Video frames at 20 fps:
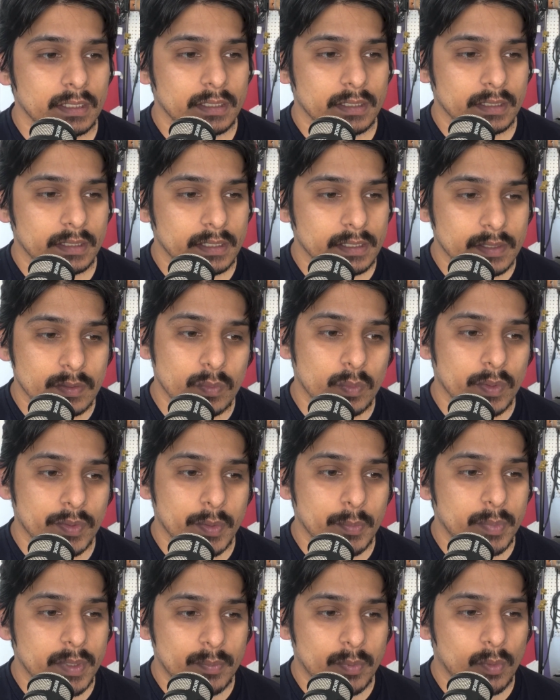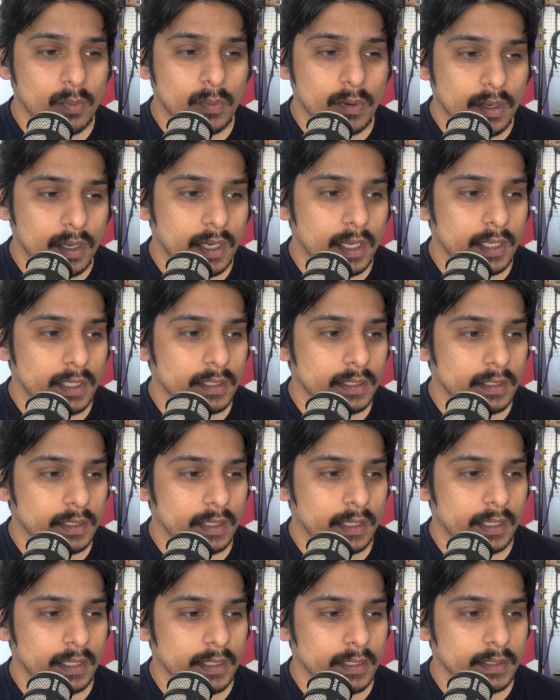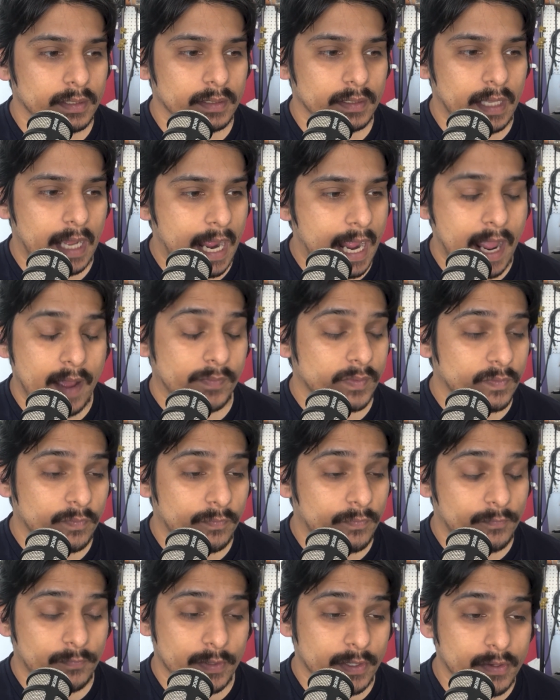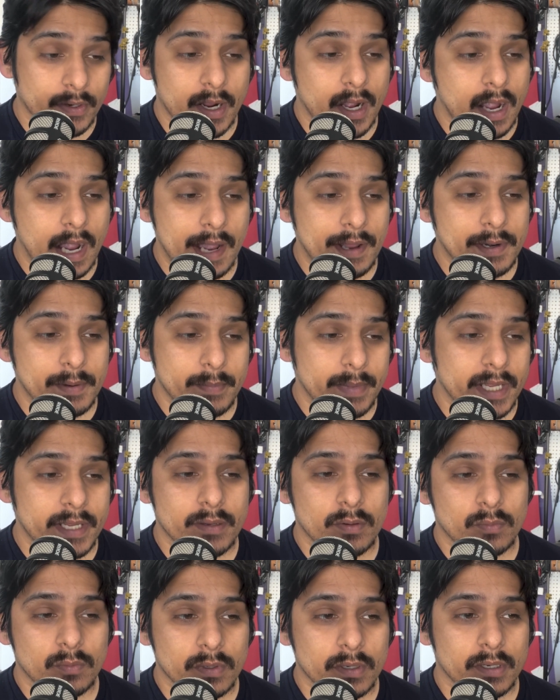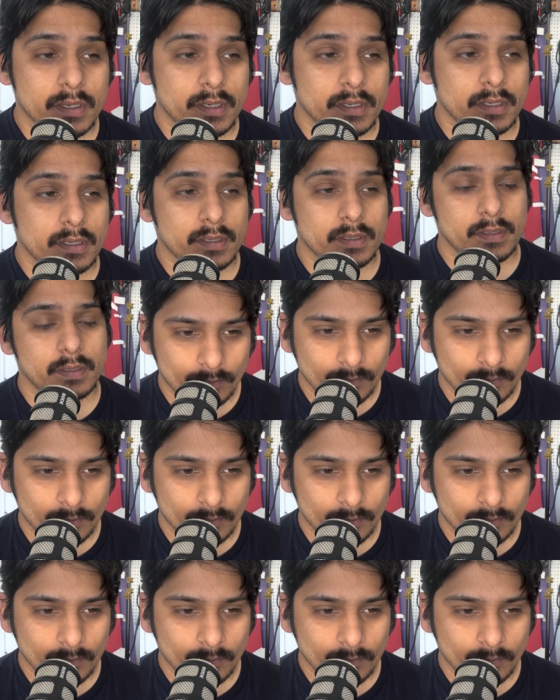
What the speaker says: this is what the people want and I have to figure out how to make it work.